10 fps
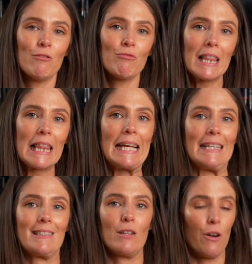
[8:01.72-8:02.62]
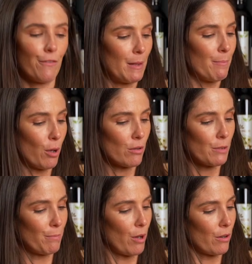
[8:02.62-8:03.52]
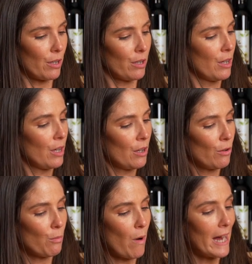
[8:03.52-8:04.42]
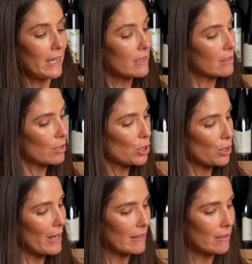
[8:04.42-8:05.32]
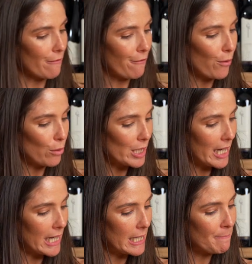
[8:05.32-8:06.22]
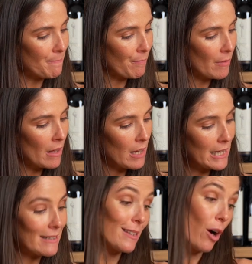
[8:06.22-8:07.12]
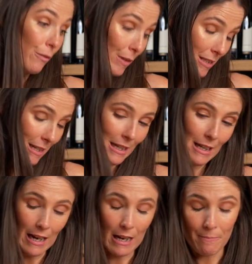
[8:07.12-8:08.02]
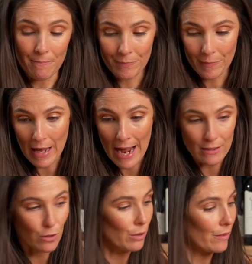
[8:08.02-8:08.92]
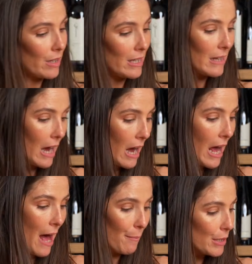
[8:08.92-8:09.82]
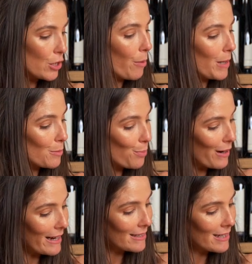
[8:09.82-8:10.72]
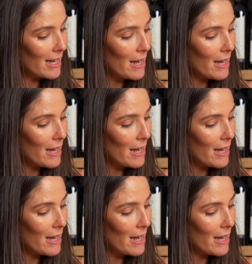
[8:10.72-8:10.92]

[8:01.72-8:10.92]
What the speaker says: release of the Blanc de Blanc wine. This is the 2014. It's obviously, as all of these are, hand-picked, whole bunch pressed.